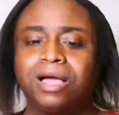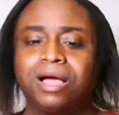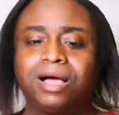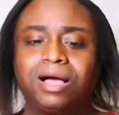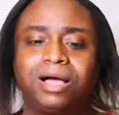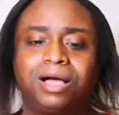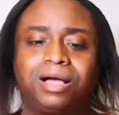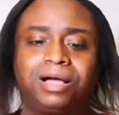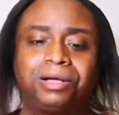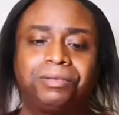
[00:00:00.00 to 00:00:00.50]

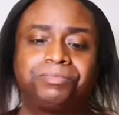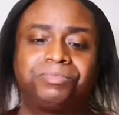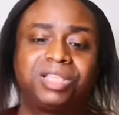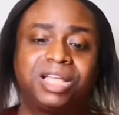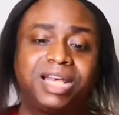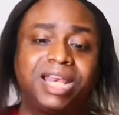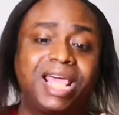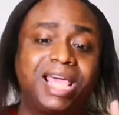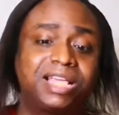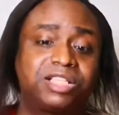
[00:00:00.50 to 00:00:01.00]

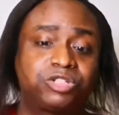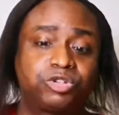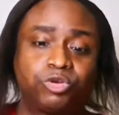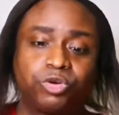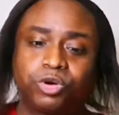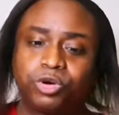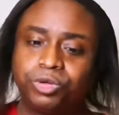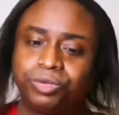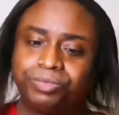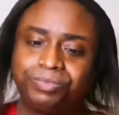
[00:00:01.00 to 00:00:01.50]
The next
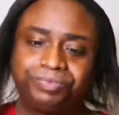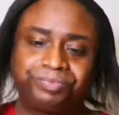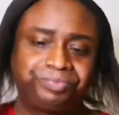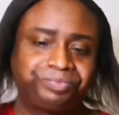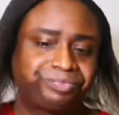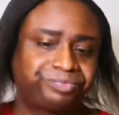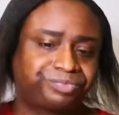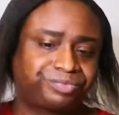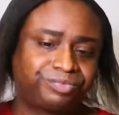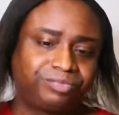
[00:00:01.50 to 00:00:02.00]
group,
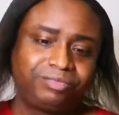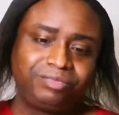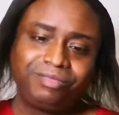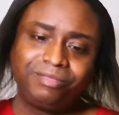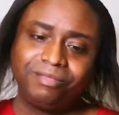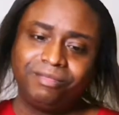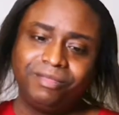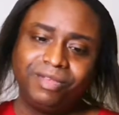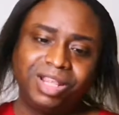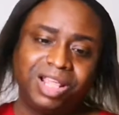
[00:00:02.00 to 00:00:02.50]

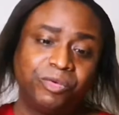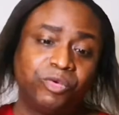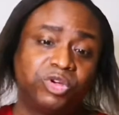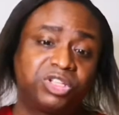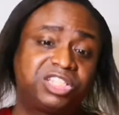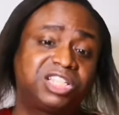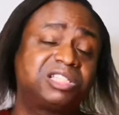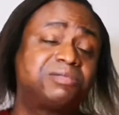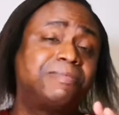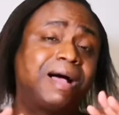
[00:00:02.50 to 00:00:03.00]

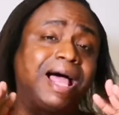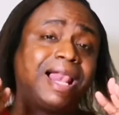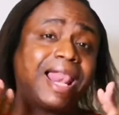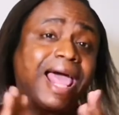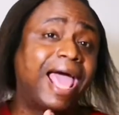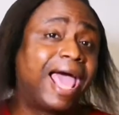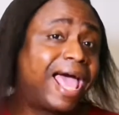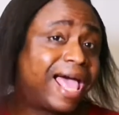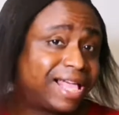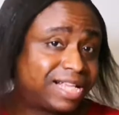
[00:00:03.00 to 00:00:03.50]
which is my
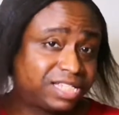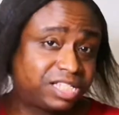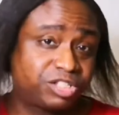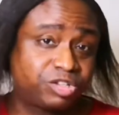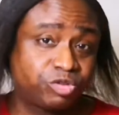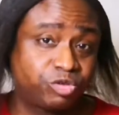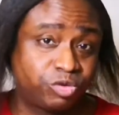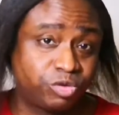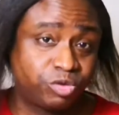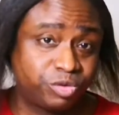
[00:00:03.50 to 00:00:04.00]

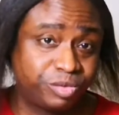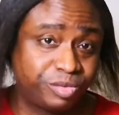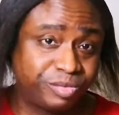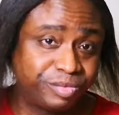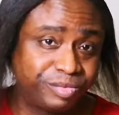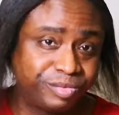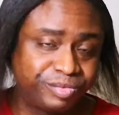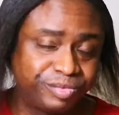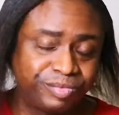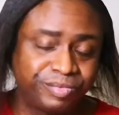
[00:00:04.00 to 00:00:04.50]
last group,
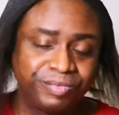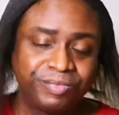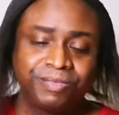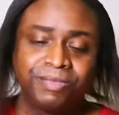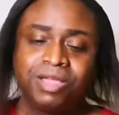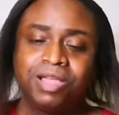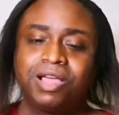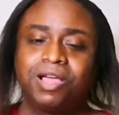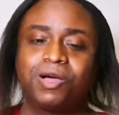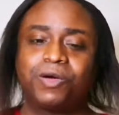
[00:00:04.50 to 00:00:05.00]

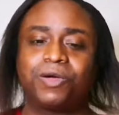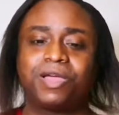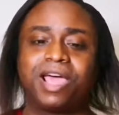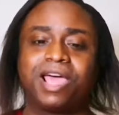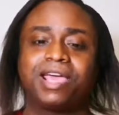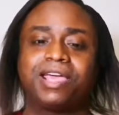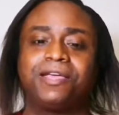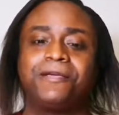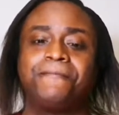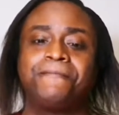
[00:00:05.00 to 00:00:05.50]

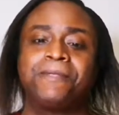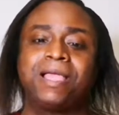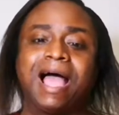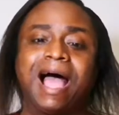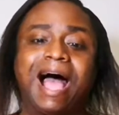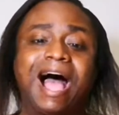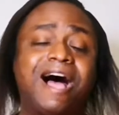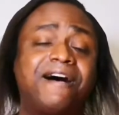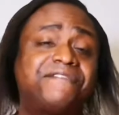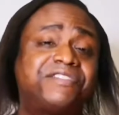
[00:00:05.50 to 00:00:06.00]
okay,
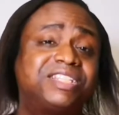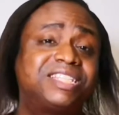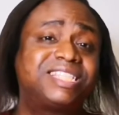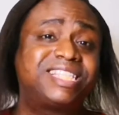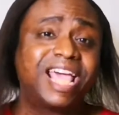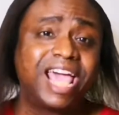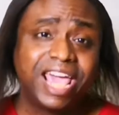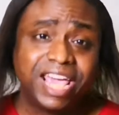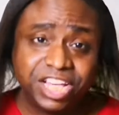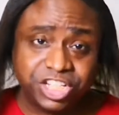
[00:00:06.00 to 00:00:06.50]

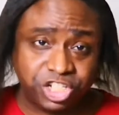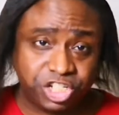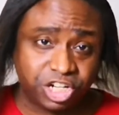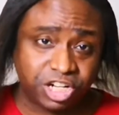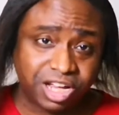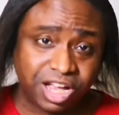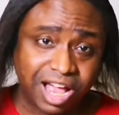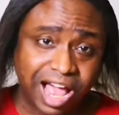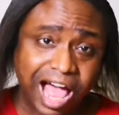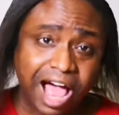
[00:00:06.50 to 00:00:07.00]

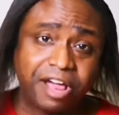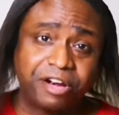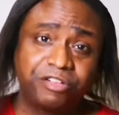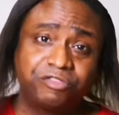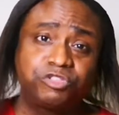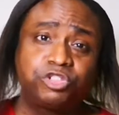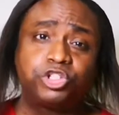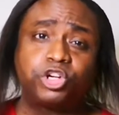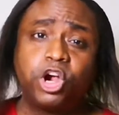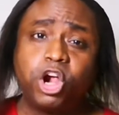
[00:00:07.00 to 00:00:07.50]
Avantasia out
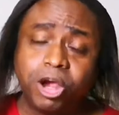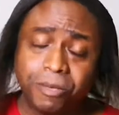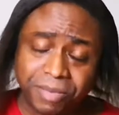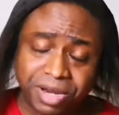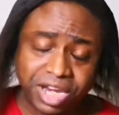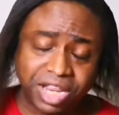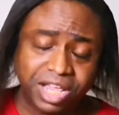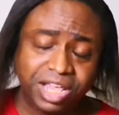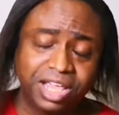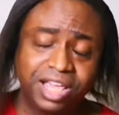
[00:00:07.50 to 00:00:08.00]
of
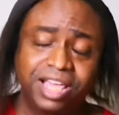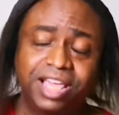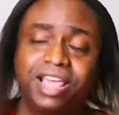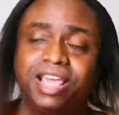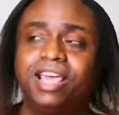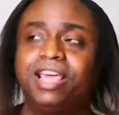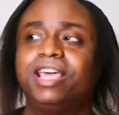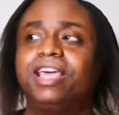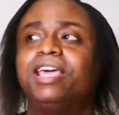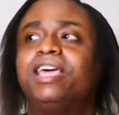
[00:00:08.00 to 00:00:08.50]
Germany.
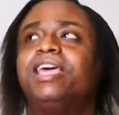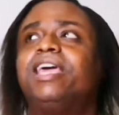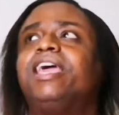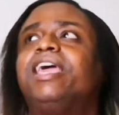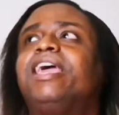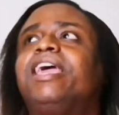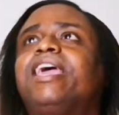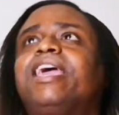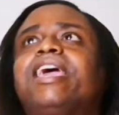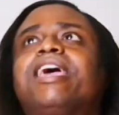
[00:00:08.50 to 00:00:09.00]

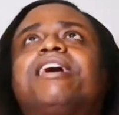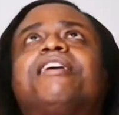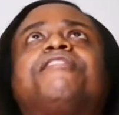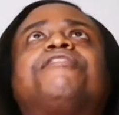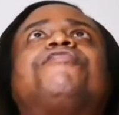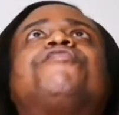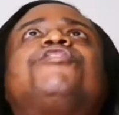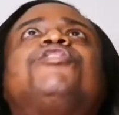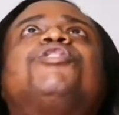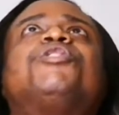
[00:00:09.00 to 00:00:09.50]

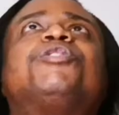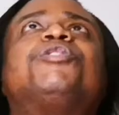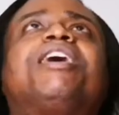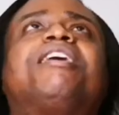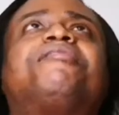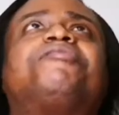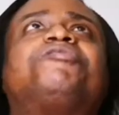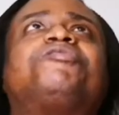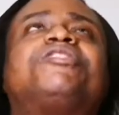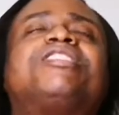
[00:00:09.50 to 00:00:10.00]
If you
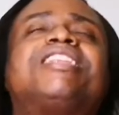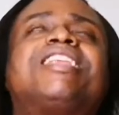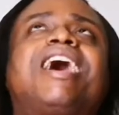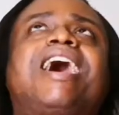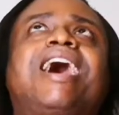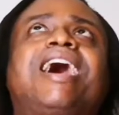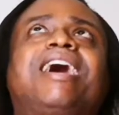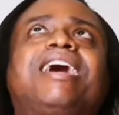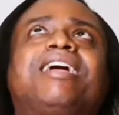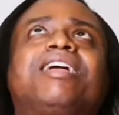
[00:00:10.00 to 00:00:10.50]
have
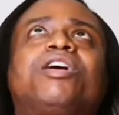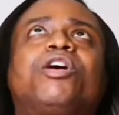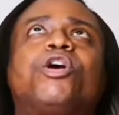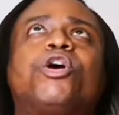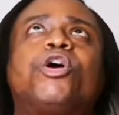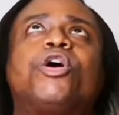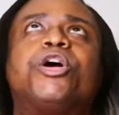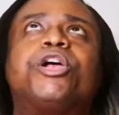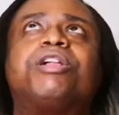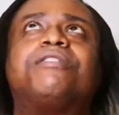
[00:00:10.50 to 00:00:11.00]
not
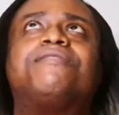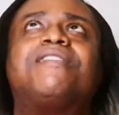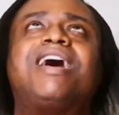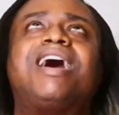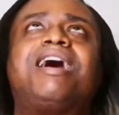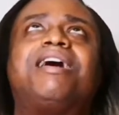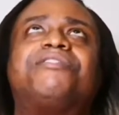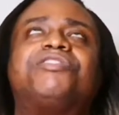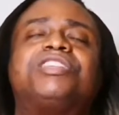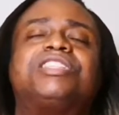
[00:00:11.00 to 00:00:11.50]
heard of
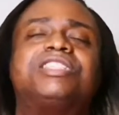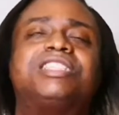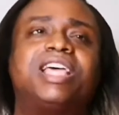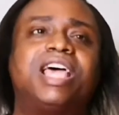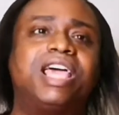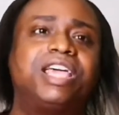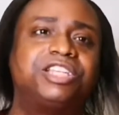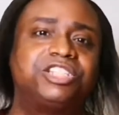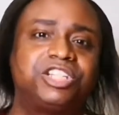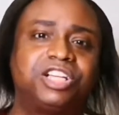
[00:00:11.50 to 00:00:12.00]

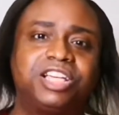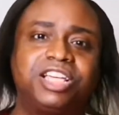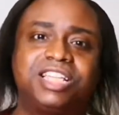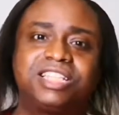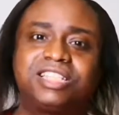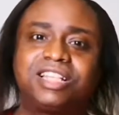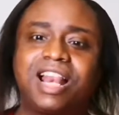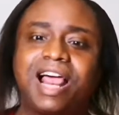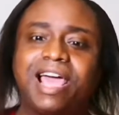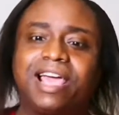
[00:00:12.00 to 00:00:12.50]
Avantasia,
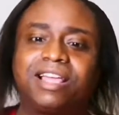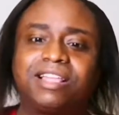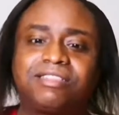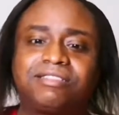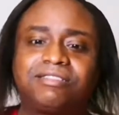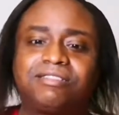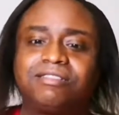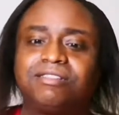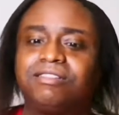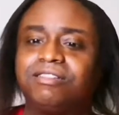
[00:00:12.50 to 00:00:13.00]
it's like
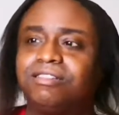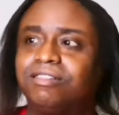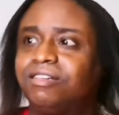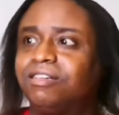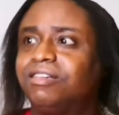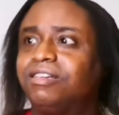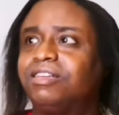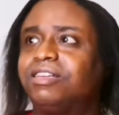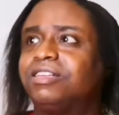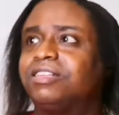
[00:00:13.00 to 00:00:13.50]

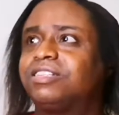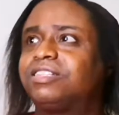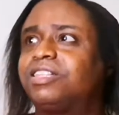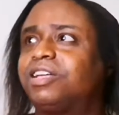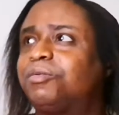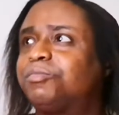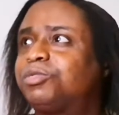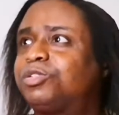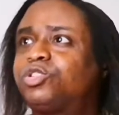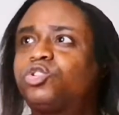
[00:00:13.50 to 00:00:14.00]

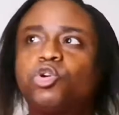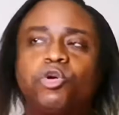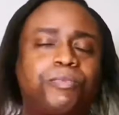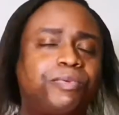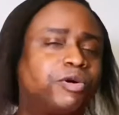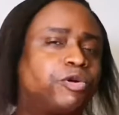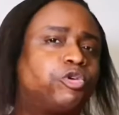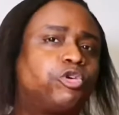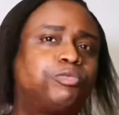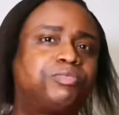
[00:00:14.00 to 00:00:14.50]
some
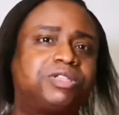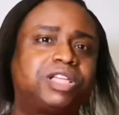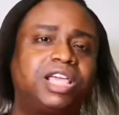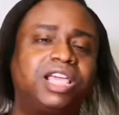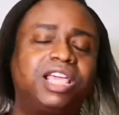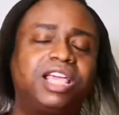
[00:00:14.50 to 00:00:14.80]
super group to